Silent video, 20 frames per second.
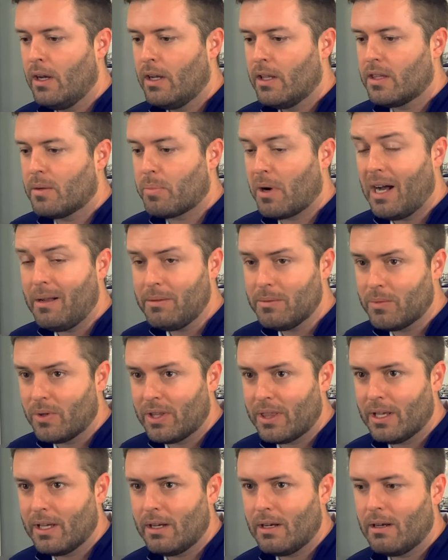The problem
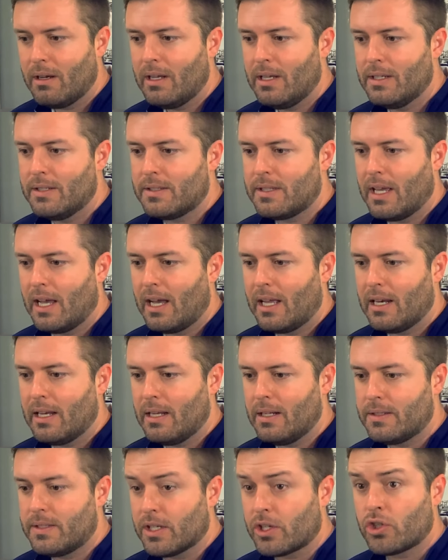with it is that
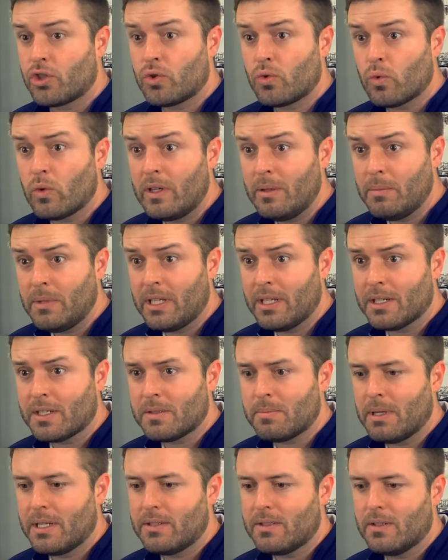it's extremely
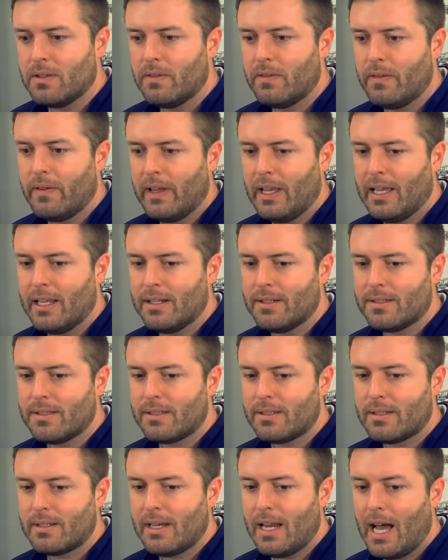expensive, and
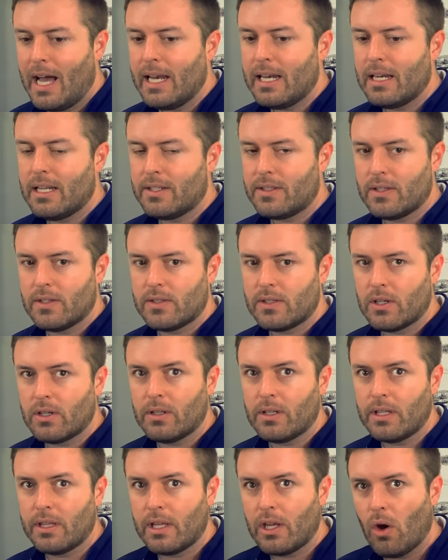it's not
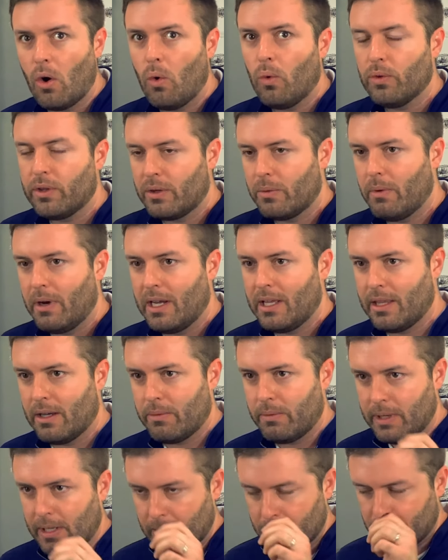necessarily the only way
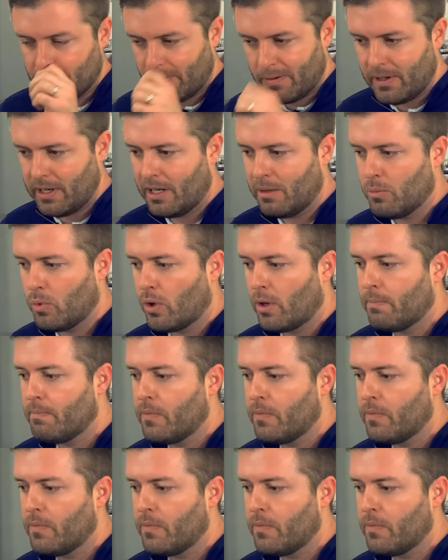that we can learn anymore.